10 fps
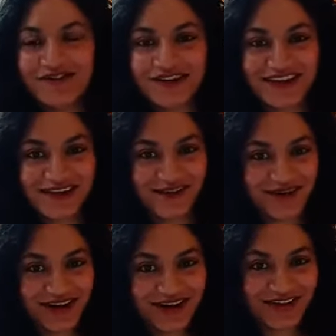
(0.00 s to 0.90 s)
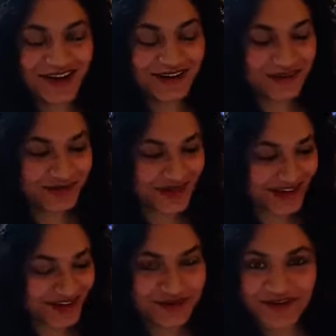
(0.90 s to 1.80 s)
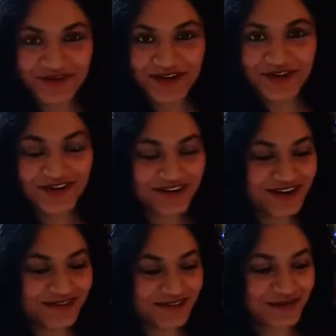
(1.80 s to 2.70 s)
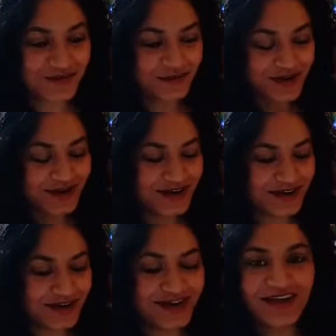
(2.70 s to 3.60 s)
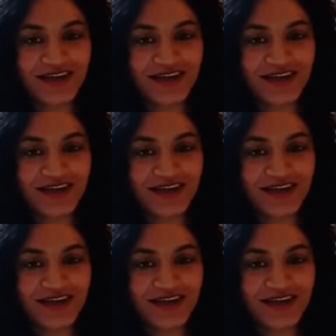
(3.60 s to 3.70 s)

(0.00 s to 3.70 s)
for kids right now i don't know my kid goes to an alternative school where uh,